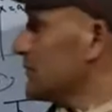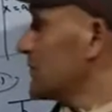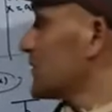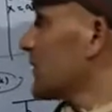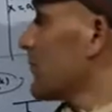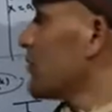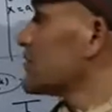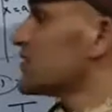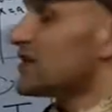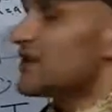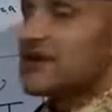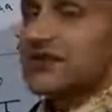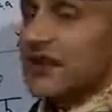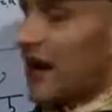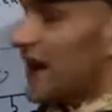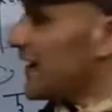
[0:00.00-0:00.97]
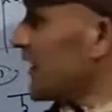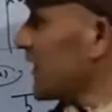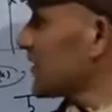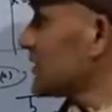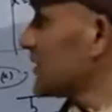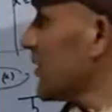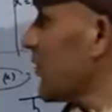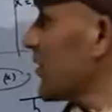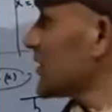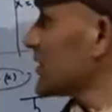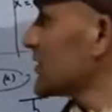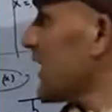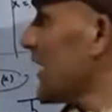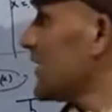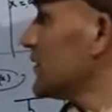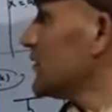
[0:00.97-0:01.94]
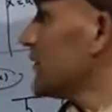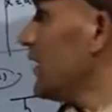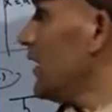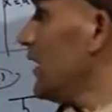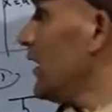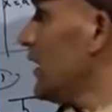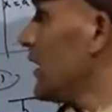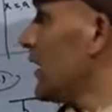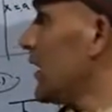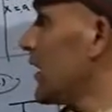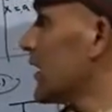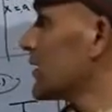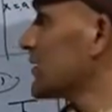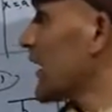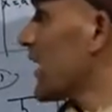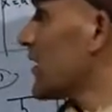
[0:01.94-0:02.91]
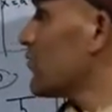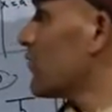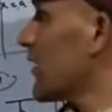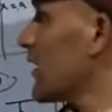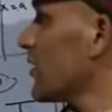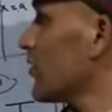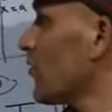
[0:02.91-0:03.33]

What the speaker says: Suppose this is sin x or sin y,